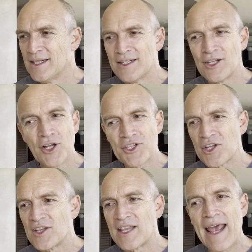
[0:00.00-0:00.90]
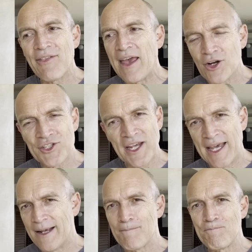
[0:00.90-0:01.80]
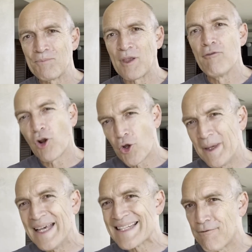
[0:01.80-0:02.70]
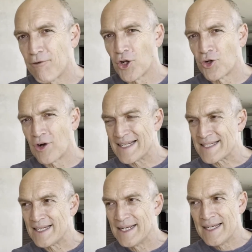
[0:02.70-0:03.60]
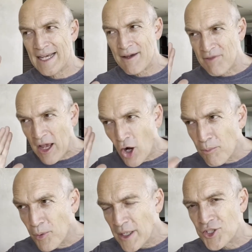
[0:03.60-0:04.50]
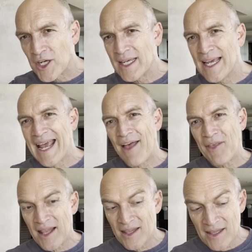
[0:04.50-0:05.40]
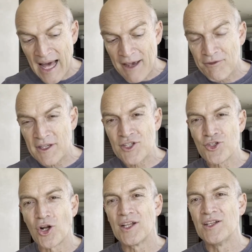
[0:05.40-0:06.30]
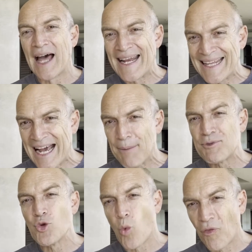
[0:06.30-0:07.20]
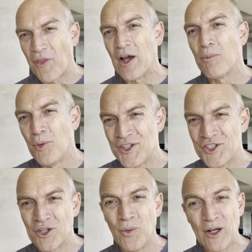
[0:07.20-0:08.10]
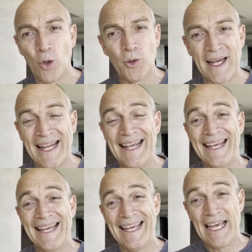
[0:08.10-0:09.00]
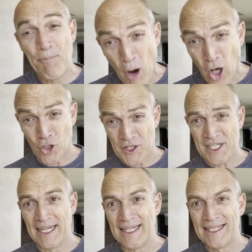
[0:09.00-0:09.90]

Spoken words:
Now listen, they are saying, follow me as I follow Christ. If they are preaching and their life is not lining up to what they are preaching, we call that hypocrisy.